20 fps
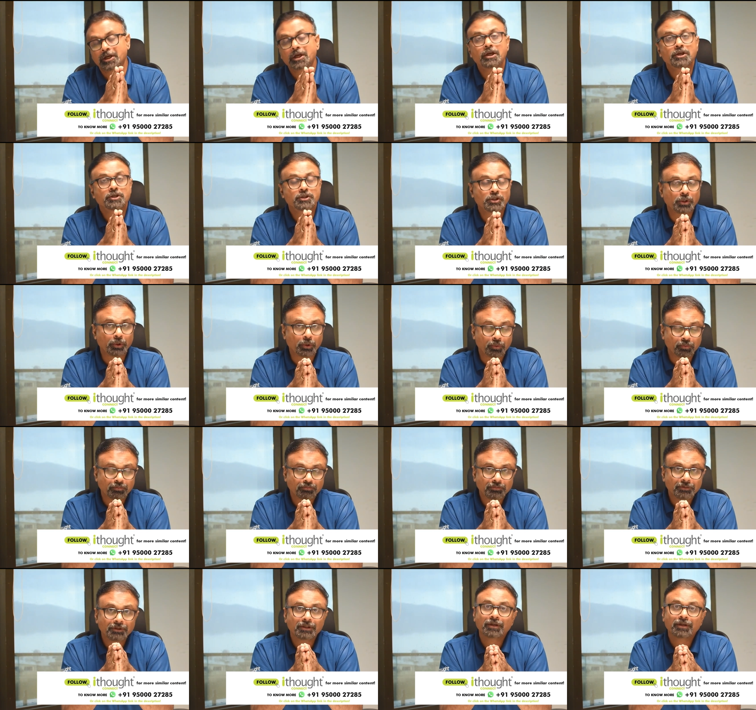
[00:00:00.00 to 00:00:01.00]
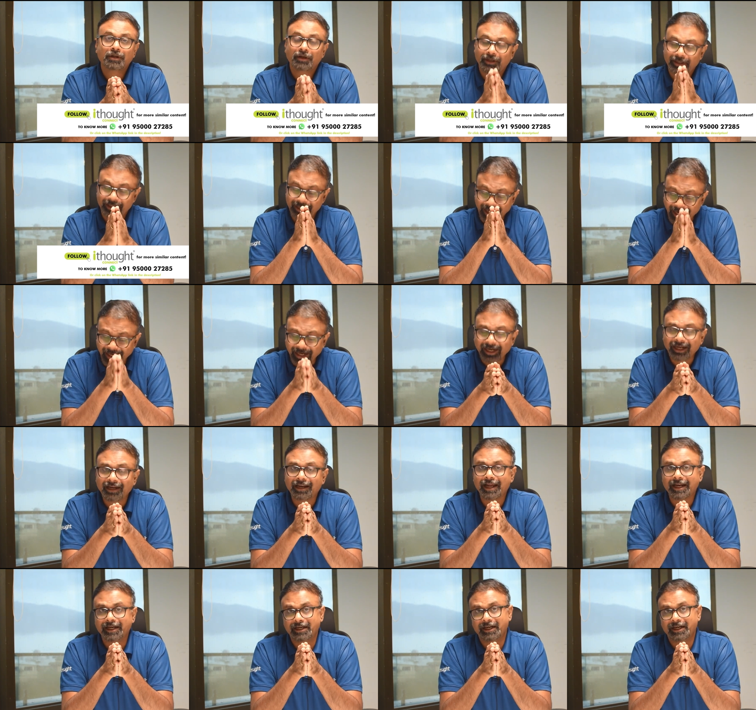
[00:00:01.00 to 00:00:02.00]
So, take it
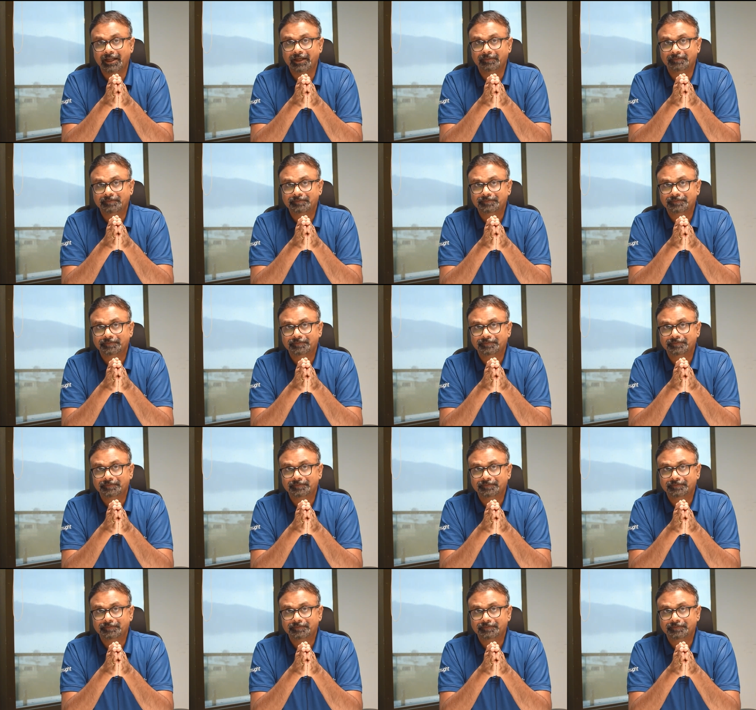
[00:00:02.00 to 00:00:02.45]
lightly.